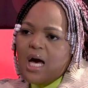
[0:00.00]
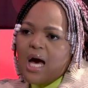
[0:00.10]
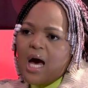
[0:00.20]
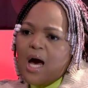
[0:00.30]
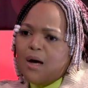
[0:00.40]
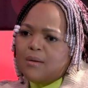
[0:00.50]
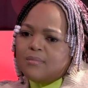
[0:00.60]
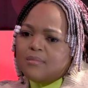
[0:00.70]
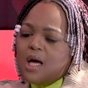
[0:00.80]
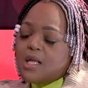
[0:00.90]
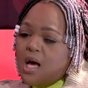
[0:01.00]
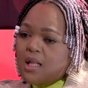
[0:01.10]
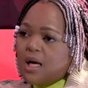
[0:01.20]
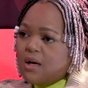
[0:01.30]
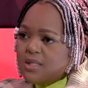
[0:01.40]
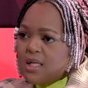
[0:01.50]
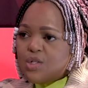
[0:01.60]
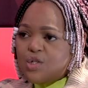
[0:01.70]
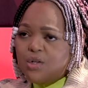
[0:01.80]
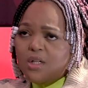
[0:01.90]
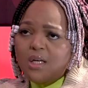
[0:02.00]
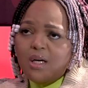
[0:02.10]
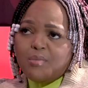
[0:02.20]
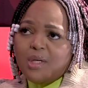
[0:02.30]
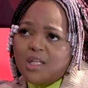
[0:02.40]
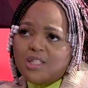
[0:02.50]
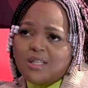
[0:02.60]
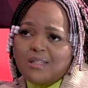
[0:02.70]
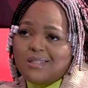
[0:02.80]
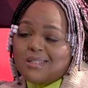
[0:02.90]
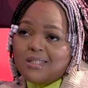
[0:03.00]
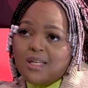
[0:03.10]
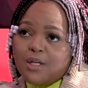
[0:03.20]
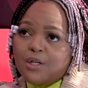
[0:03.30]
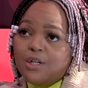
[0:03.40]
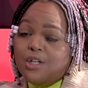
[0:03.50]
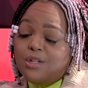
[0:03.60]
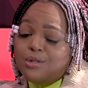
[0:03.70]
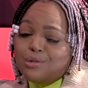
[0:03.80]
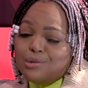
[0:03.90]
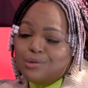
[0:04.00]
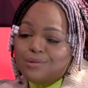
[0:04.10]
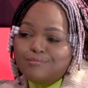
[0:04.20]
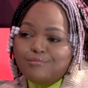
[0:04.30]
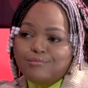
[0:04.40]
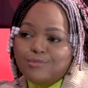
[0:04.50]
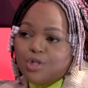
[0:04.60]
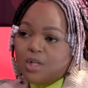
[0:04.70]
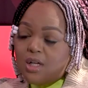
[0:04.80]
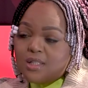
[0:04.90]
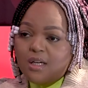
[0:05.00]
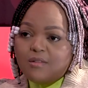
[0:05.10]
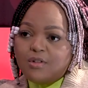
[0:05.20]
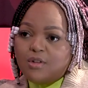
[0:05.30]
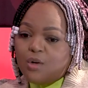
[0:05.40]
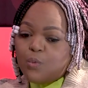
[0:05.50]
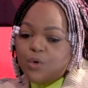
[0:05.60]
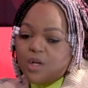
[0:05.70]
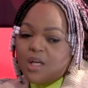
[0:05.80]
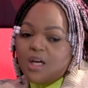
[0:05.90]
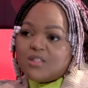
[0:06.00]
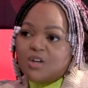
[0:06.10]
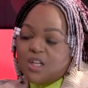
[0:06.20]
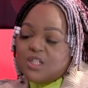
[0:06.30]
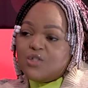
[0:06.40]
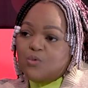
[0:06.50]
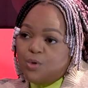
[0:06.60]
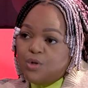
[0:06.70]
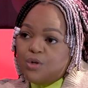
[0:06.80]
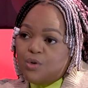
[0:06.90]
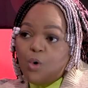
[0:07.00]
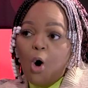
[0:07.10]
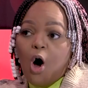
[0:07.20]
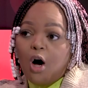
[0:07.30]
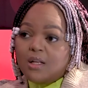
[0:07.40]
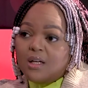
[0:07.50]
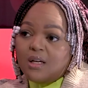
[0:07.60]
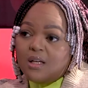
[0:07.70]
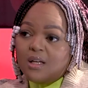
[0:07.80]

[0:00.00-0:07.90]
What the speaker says: And yeah, like I was saying to you earlier, PH said he's just like, dude, during lockdown, if you're not working as hard as you were or harder